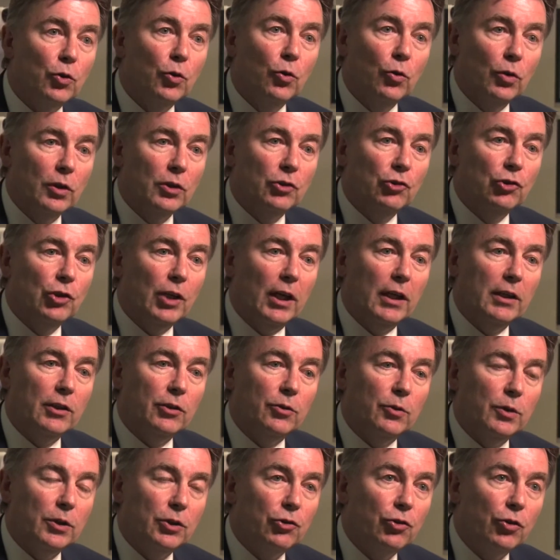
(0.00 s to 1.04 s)
talk and chat
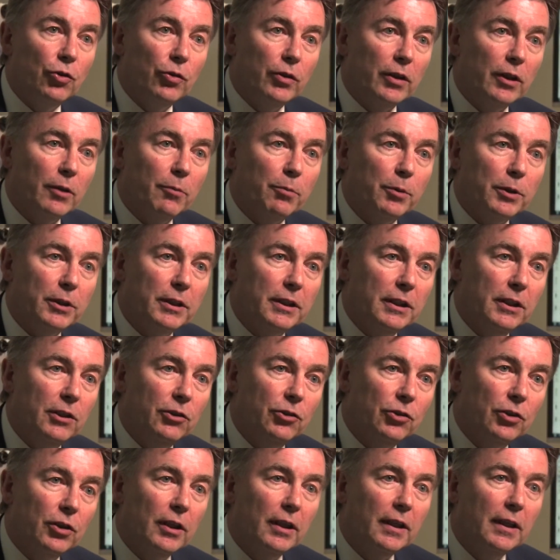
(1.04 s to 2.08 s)
to us during the
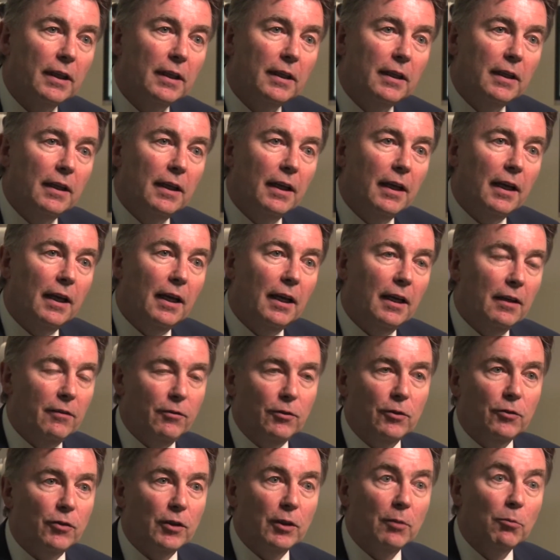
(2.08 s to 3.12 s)
procedure
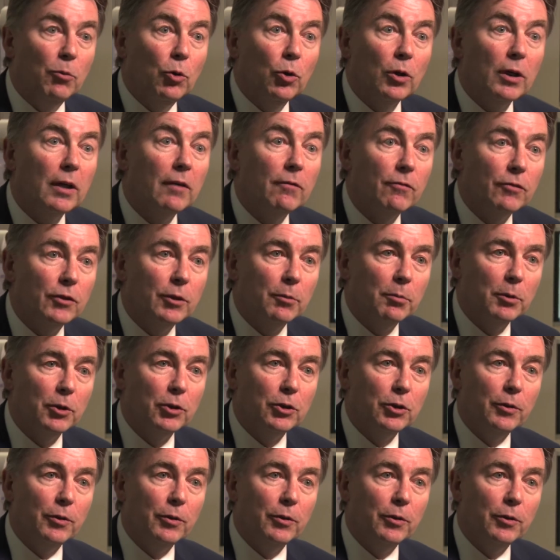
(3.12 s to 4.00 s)
if you feel more comfortable